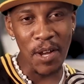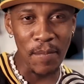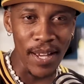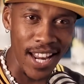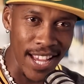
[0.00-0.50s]

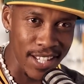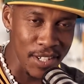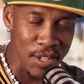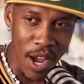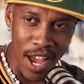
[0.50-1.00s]
Yeah, man.
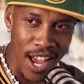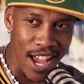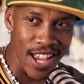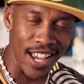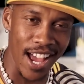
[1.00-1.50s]
Like you know,
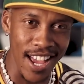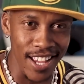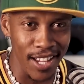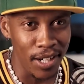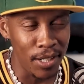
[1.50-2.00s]
I
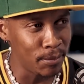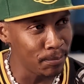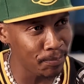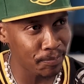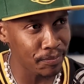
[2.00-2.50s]
I, I
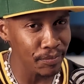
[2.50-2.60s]
um,